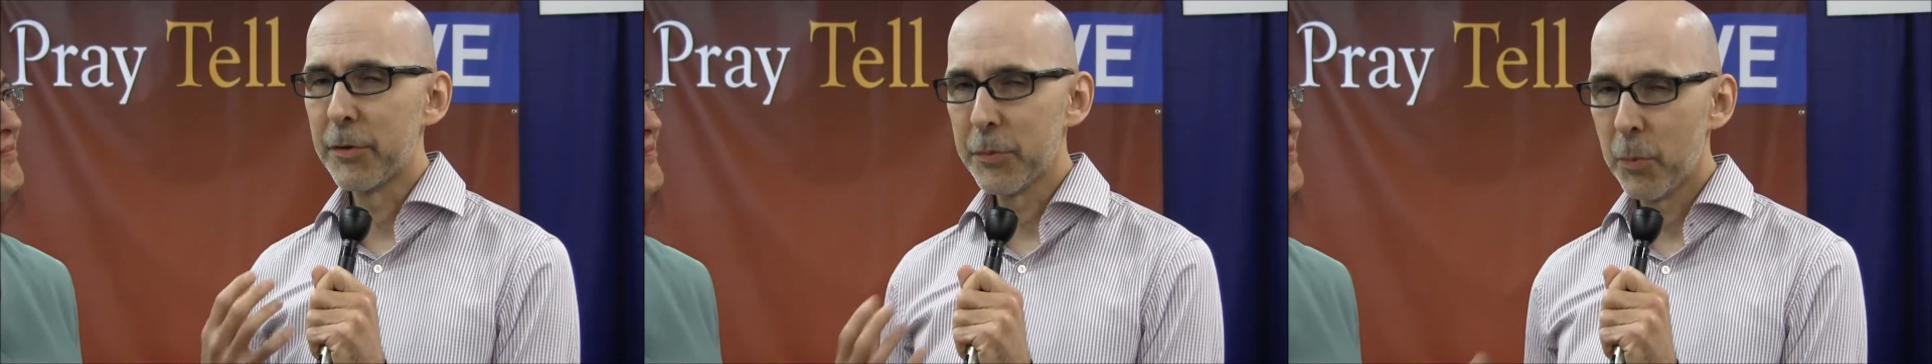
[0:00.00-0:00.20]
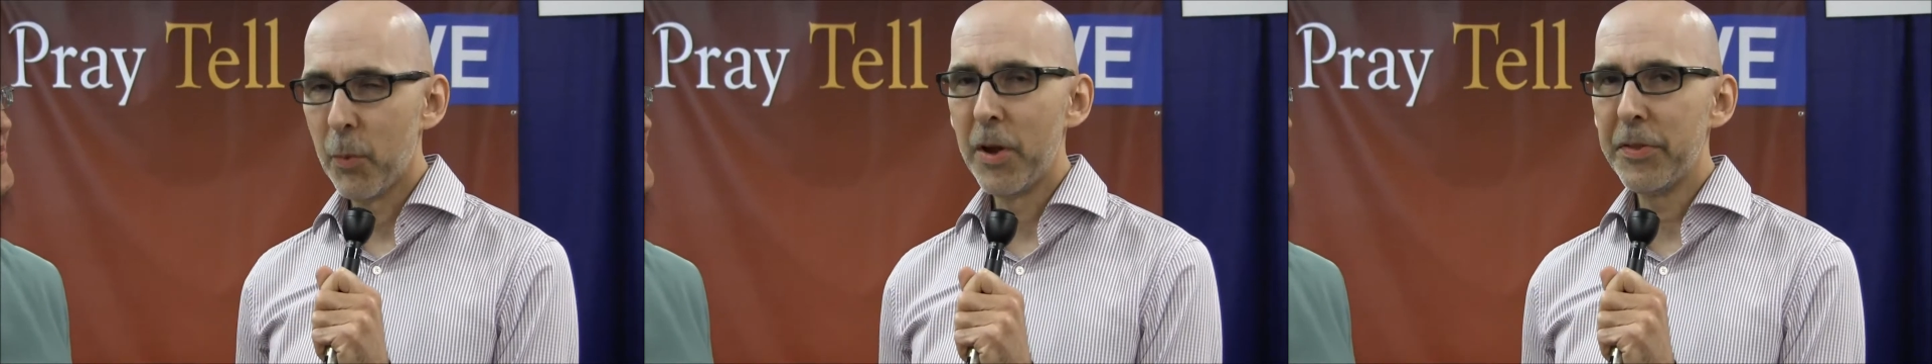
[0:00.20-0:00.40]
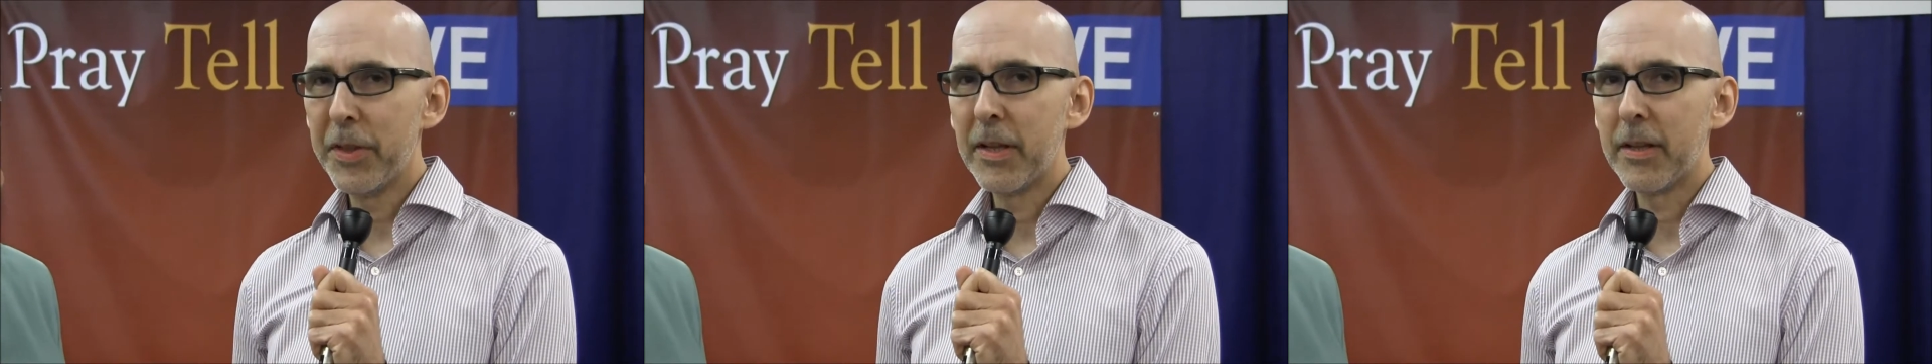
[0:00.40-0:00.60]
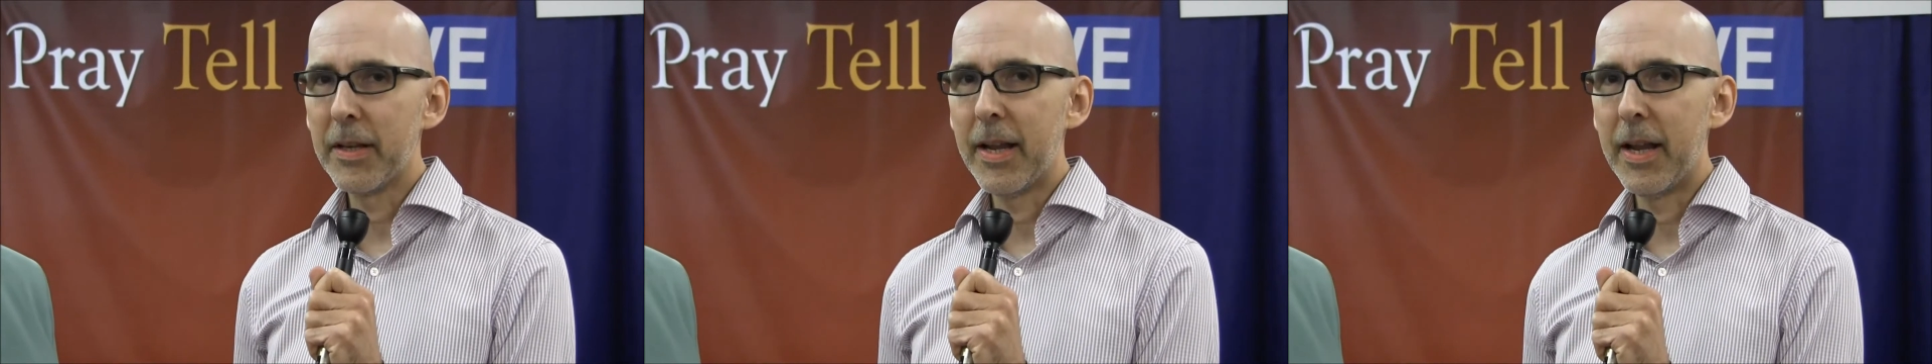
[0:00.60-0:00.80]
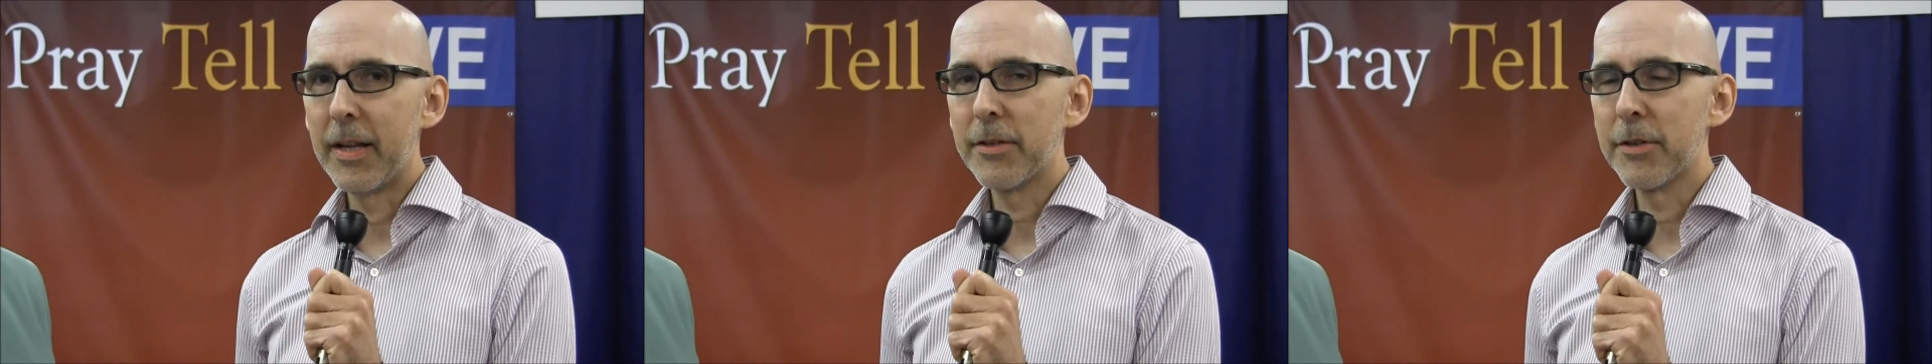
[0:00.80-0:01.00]
if there's one thing that
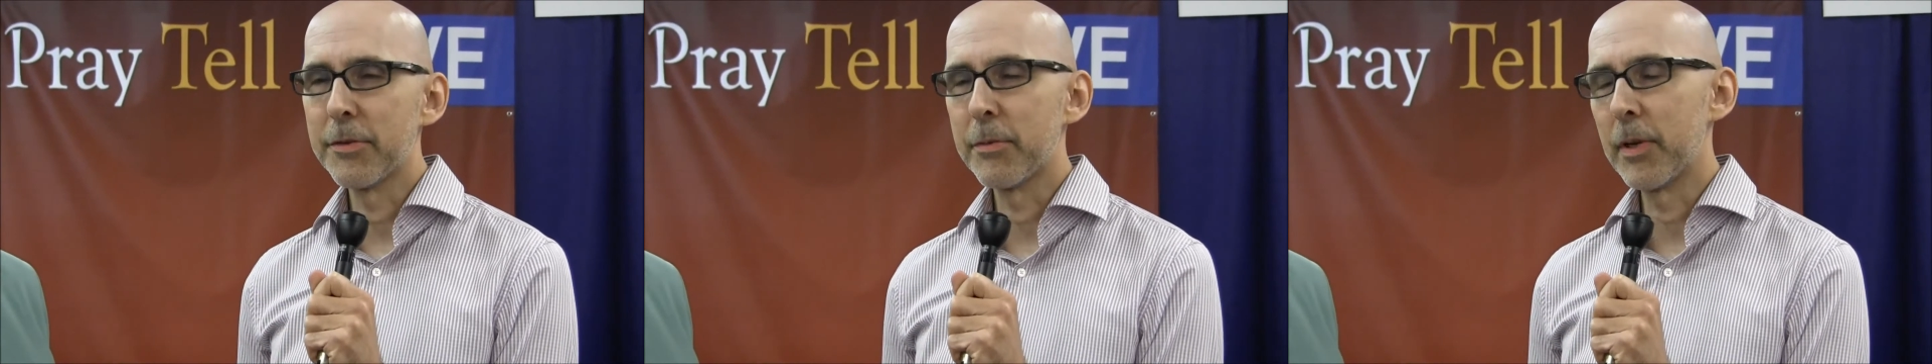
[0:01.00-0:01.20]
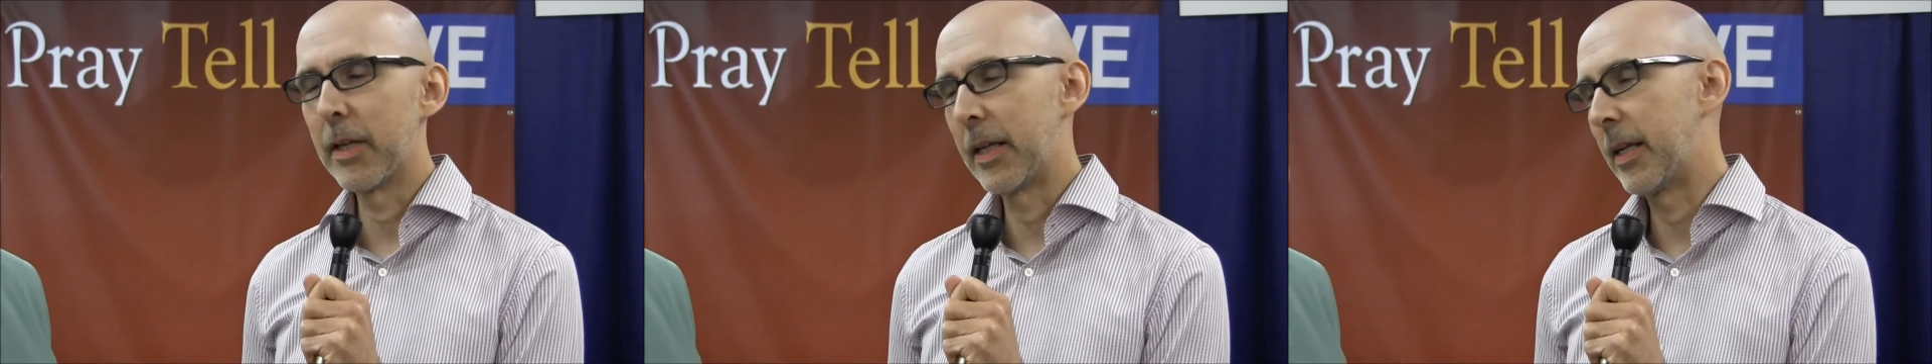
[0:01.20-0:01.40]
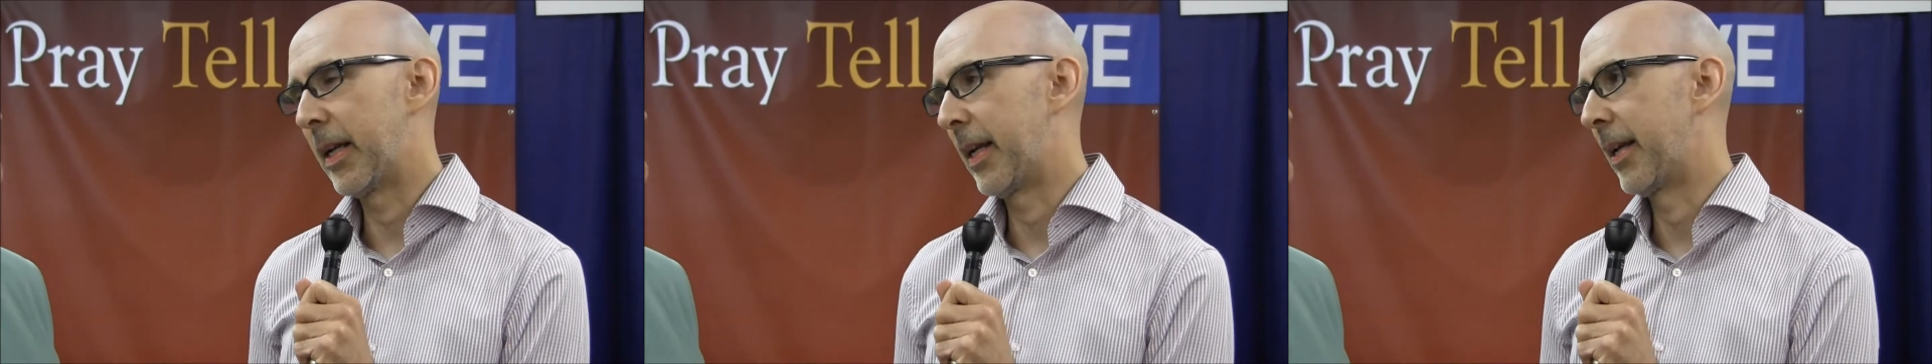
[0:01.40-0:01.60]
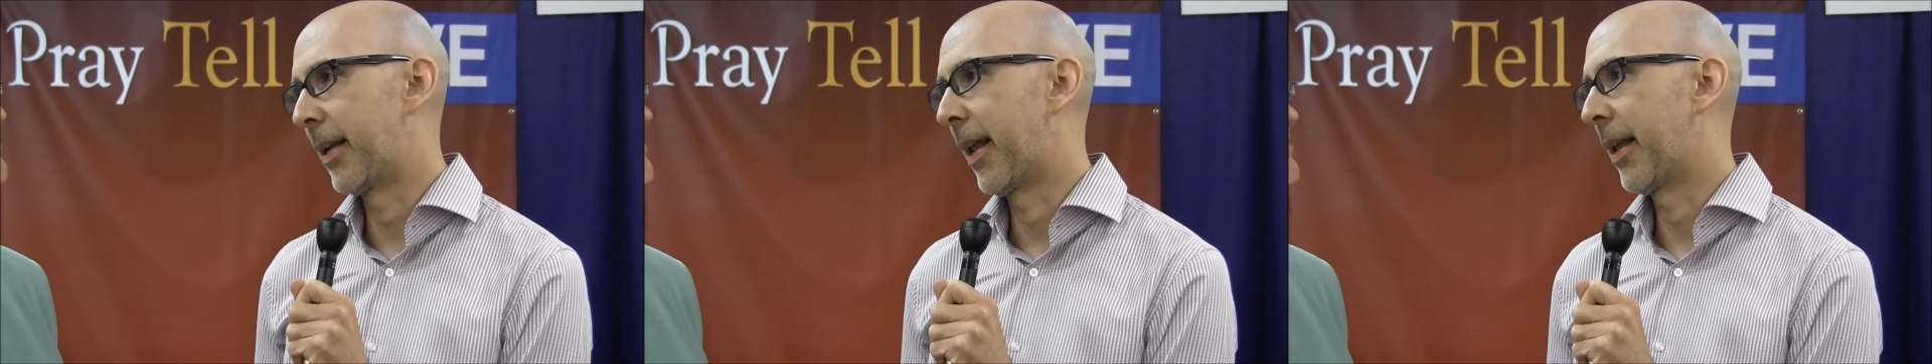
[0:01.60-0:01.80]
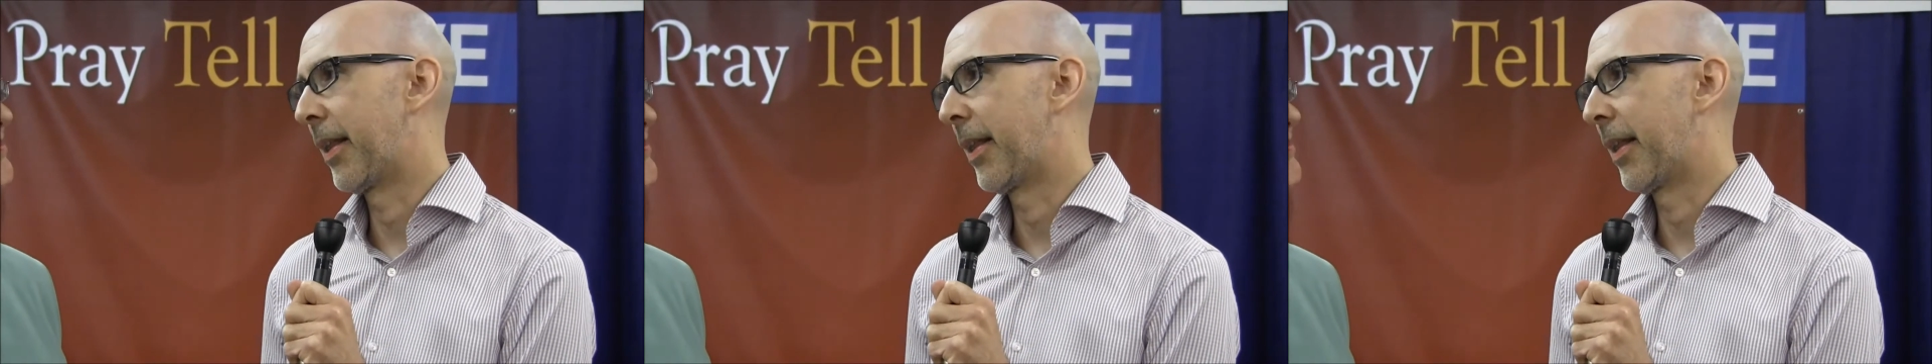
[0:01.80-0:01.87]
cantors really need,